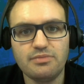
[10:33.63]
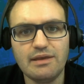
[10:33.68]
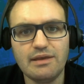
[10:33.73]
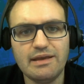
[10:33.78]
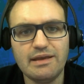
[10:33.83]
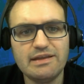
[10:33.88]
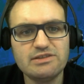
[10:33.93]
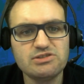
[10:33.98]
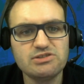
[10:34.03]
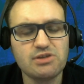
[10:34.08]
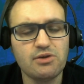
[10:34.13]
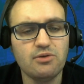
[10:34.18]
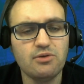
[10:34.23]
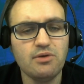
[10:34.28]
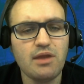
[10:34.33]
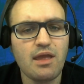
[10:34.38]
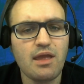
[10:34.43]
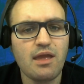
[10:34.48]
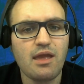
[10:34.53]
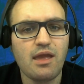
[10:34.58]
And so,
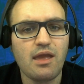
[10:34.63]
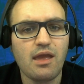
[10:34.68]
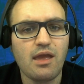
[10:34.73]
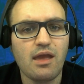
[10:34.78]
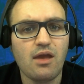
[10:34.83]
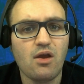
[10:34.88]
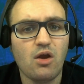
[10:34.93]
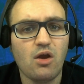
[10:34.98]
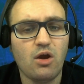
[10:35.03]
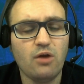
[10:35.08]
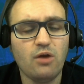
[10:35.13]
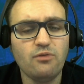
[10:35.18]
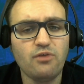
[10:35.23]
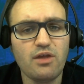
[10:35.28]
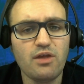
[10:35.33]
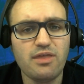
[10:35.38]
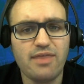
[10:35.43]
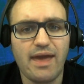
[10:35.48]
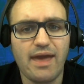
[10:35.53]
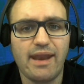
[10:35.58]

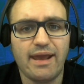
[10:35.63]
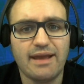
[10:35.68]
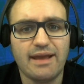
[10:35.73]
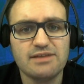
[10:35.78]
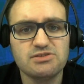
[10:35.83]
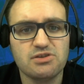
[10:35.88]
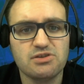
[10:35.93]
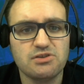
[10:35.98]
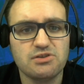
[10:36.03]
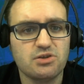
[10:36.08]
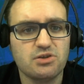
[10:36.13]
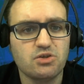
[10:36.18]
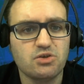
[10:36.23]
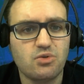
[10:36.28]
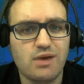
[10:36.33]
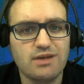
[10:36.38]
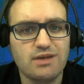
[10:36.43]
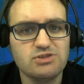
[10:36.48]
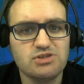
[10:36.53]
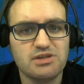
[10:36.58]
hopefully that answered your
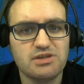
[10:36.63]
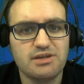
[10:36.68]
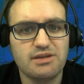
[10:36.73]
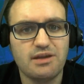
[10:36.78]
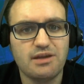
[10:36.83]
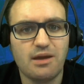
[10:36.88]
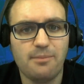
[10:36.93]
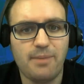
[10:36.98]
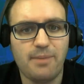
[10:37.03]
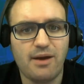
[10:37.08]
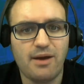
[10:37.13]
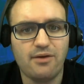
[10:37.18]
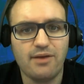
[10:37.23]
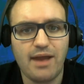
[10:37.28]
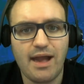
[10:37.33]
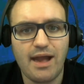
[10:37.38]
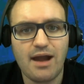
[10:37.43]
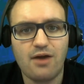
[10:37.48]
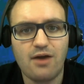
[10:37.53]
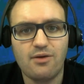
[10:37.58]
question about
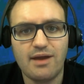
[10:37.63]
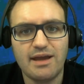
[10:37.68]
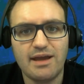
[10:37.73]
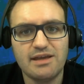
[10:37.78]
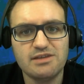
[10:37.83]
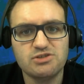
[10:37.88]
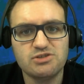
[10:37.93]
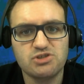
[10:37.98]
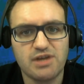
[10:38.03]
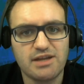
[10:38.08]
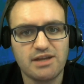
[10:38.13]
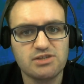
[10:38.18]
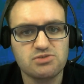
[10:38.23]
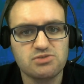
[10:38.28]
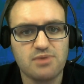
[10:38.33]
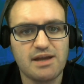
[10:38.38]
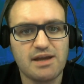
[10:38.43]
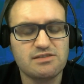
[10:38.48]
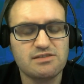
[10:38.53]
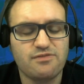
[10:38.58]
how has China's
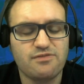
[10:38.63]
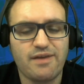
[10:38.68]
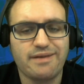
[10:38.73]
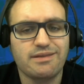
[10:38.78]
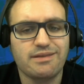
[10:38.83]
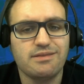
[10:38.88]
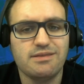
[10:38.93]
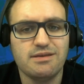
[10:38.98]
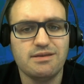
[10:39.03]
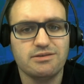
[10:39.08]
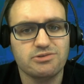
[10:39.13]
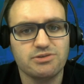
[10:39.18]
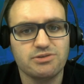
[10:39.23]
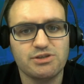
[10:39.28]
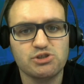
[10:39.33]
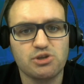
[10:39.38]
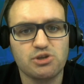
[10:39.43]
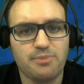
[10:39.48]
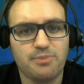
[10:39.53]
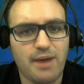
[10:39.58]
rise affected the
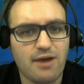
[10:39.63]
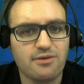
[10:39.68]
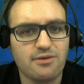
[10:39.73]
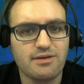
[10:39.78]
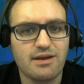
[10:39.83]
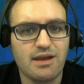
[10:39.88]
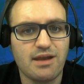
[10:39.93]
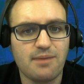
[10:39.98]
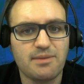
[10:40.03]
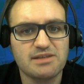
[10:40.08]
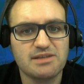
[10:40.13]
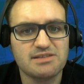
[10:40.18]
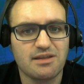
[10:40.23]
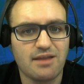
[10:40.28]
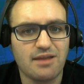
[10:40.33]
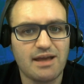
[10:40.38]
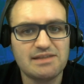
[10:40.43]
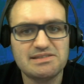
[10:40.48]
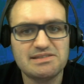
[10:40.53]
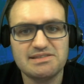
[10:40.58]
traditional power dynamics and
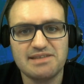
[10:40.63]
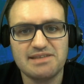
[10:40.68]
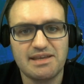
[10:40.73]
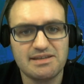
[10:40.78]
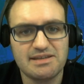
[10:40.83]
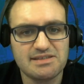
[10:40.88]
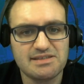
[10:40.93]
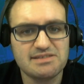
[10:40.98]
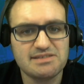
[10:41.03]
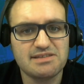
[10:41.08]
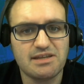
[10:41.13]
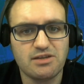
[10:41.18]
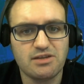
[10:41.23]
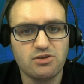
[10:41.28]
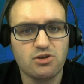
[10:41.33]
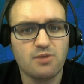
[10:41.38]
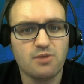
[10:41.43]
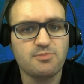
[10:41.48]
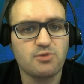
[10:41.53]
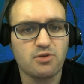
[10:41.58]
alliances that existed in
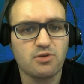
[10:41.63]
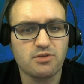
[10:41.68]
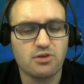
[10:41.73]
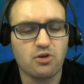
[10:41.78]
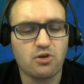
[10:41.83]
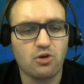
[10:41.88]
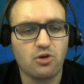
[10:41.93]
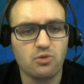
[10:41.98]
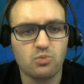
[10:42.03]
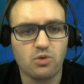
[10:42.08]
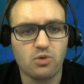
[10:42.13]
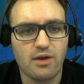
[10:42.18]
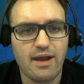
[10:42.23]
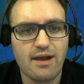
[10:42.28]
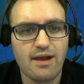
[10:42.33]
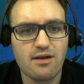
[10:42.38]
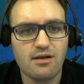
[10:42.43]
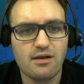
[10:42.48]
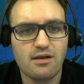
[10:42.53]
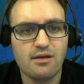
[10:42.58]
Europe during the Cold War
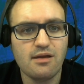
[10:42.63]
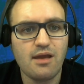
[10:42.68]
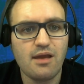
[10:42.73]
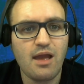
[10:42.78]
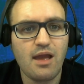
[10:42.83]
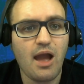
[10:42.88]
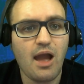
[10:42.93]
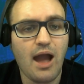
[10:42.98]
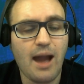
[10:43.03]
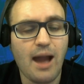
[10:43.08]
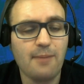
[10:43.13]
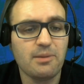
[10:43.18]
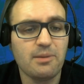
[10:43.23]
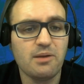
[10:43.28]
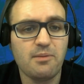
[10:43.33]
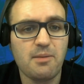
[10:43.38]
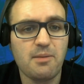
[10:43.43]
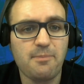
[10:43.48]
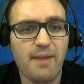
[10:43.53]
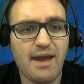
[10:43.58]
era. I'm going
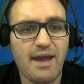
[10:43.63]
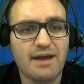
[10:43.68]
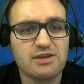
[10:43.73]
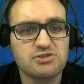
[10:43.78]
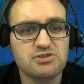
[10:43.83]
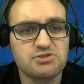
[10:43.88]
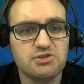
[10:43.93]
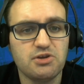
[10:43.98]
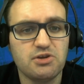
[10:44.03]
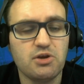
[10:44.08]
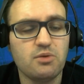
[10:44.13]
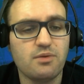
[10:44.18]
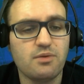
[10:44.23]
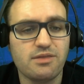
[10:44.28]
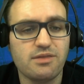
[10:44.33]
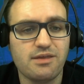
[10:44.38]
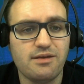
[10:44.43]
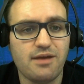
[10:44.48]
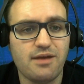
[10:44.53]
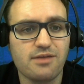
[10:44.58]
to be back soon
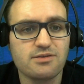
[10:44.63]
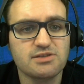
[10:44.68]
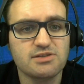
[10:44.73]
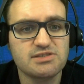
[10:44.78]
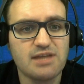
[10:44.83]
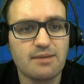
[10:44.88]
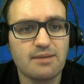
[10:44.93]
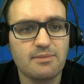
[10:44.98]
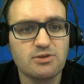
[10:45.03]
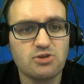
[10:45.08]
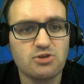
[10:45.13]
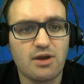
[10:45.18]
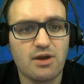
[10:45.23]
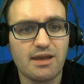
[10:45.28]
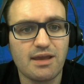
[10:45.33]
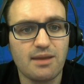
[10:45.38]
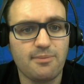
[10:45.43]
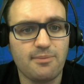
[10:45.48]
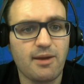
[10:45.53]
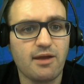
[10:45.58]
with another segment
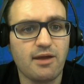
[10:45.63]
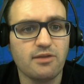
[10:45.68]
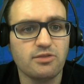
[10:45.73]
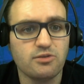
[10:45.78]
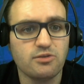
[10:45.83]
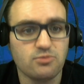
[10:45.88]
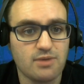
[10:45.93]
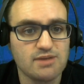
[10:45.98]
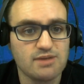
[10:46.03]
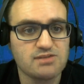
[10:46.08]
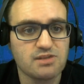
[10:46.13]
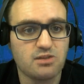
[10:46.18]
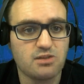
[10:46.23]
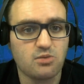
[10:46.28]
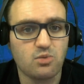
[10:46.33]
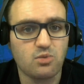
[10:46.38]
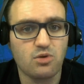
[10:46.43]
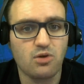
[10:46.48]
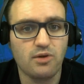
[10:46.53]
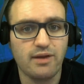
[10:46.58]
talking about the rest of the
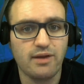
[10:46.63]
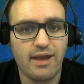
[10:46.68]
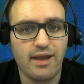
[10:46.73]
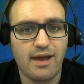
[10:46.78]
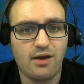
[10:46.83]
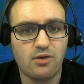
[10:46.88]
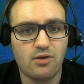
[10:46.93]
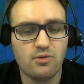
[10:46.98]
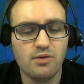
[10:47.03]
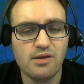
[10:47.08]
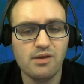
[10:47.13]
world and how